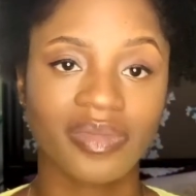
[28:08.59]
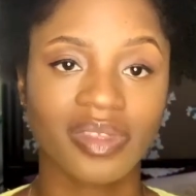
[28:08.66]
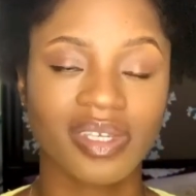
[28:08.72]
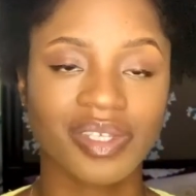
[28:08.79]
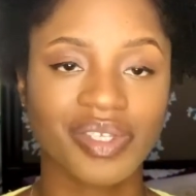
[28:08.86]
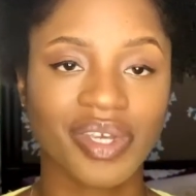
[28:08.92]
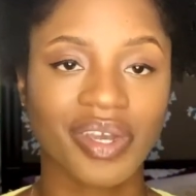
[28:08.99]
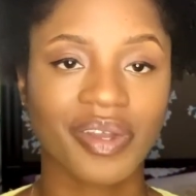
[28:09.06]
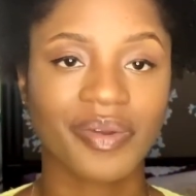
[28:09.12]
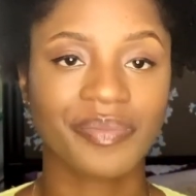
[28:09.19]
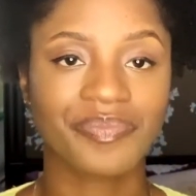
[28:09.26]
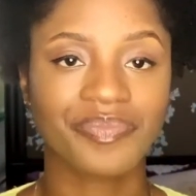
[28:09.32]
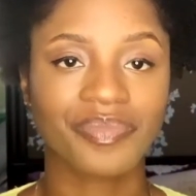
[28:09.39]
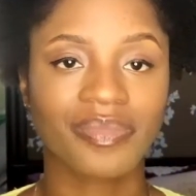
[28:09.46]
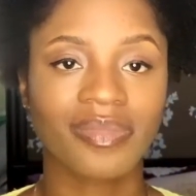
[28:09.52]
So
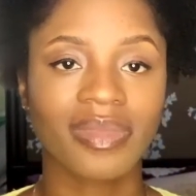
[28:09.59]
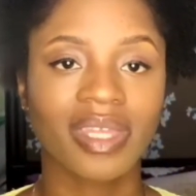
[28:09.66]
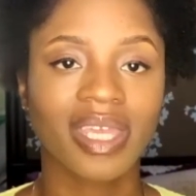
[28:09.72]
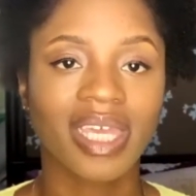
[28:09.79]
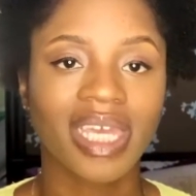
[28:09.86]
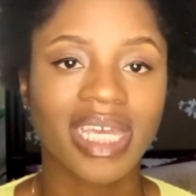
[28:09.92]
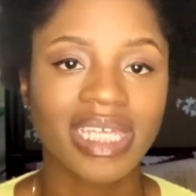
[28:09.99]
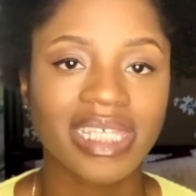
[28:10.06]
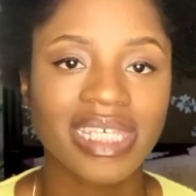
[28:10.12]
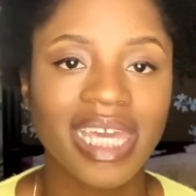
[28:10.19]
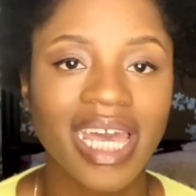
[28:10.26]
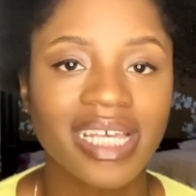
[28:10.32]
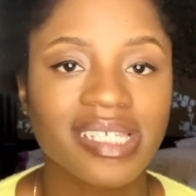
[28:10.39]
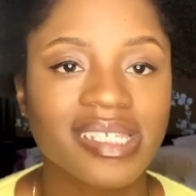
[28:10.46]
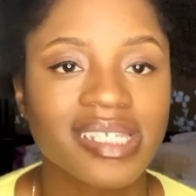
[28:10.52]

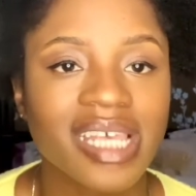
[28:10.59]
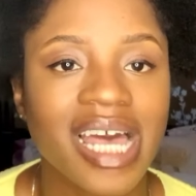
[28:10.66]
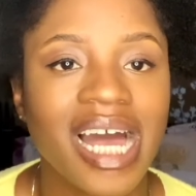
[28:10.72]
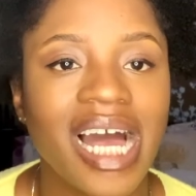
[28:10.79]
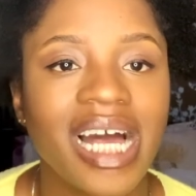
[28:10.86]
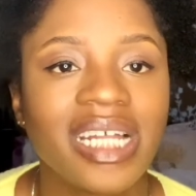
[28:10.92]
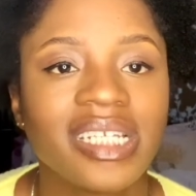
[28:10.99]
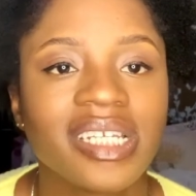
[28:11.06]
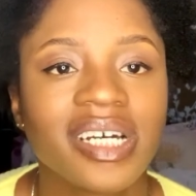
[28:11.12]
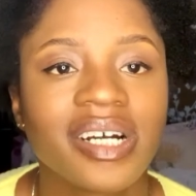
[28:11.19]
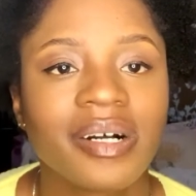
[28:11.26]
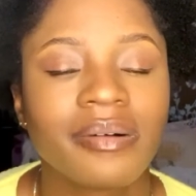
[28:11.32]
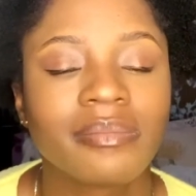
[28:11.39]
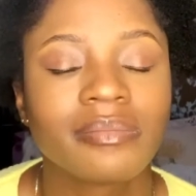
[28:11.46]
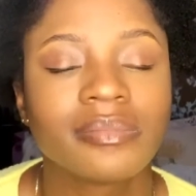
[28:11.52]
yes, and
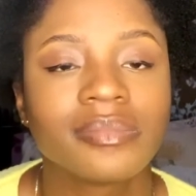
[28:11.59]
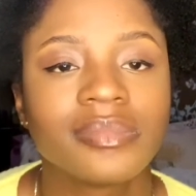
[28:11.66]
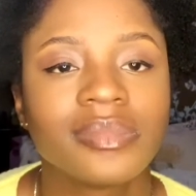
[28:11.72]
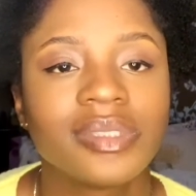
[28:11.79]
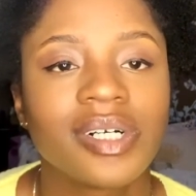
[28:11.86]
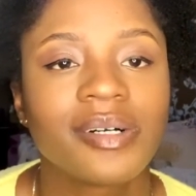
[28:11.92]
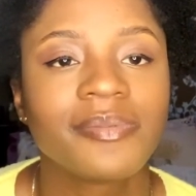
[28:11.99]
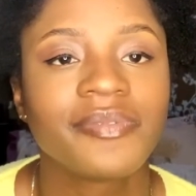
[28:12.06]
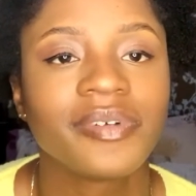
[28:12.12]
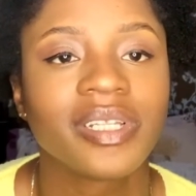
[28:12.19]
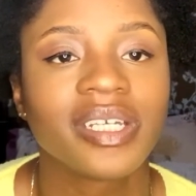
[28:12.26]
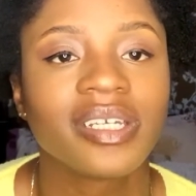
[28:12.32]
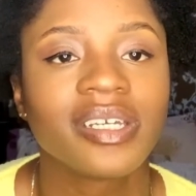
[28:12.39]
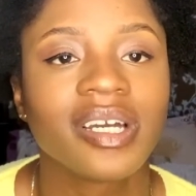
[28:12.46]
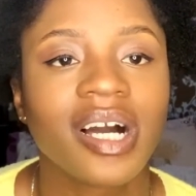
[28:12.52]

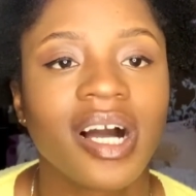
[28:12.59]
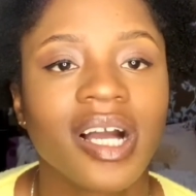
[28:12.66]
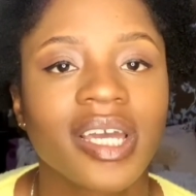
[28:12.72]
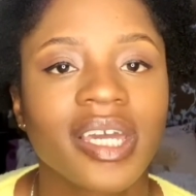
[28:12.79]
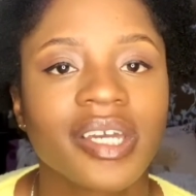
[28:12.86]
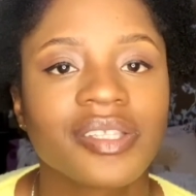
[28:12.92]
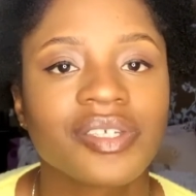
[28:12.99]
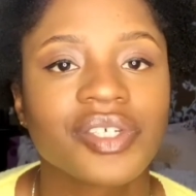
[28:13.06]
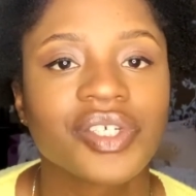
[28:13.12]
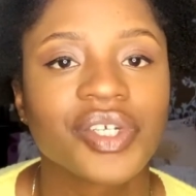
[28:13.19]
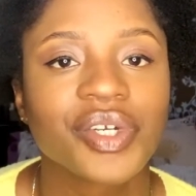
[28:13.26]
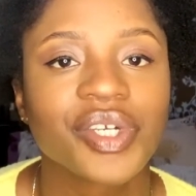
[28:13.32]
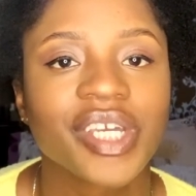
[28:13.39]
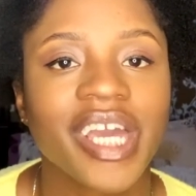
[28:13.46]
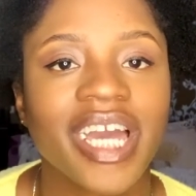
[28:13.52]
hopefully I'll get to show
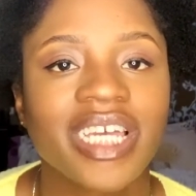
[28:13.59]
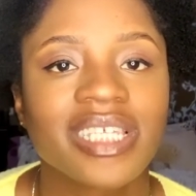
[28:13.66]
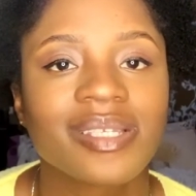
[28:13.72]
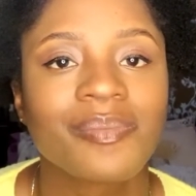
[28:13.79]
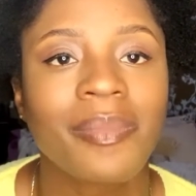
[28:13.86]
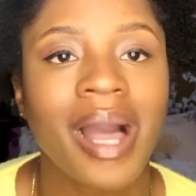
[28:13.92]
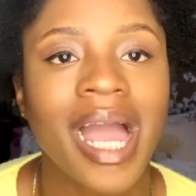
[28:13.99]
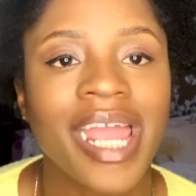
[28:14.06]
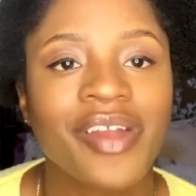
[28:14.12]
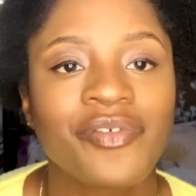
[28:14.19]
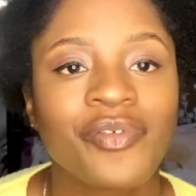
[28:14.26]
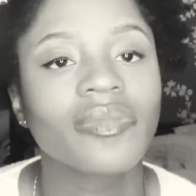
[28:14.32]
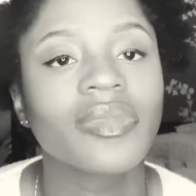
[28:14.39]
you guys my room.